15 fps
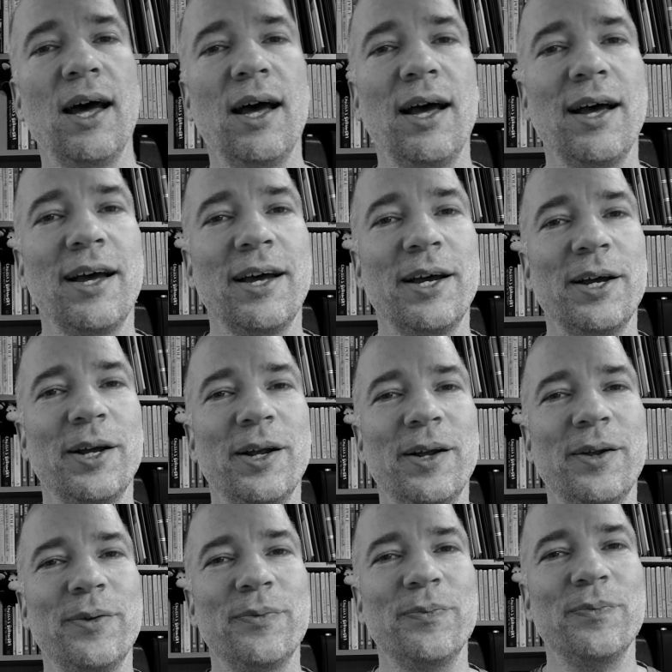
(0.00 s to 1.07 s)

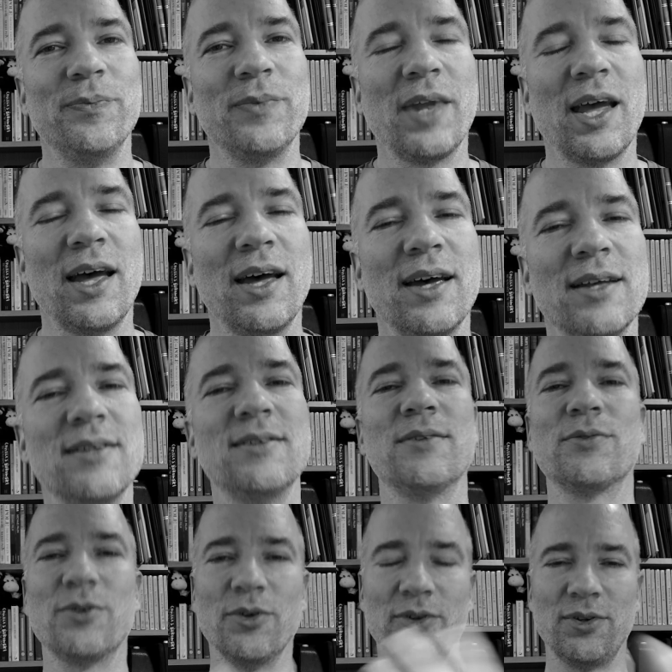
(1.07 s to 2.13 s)
And of
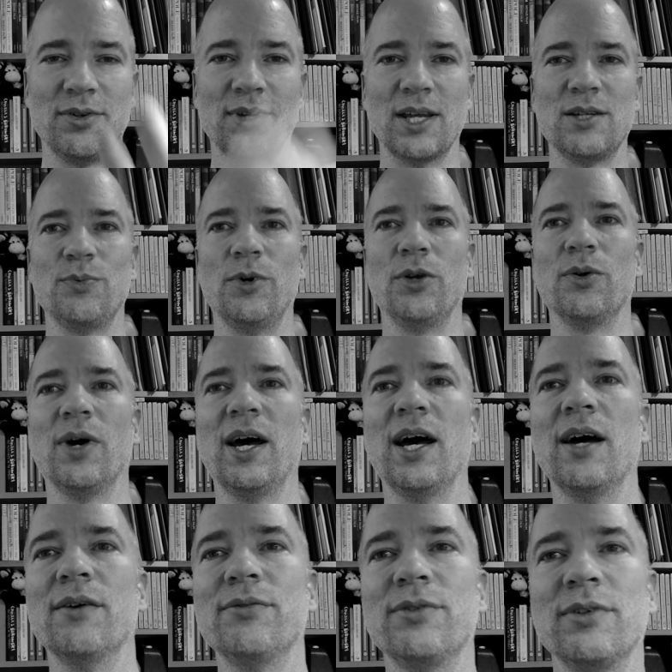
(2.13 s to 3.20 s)
course, that's where you
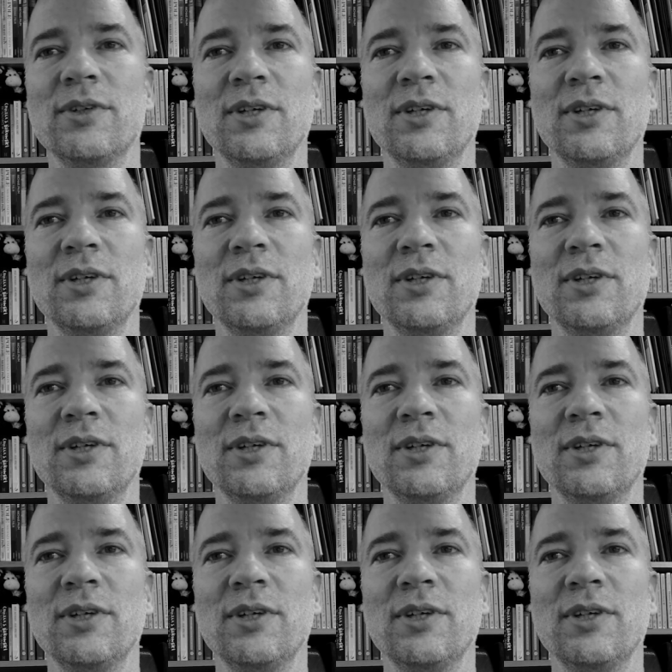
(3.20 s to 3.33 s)
have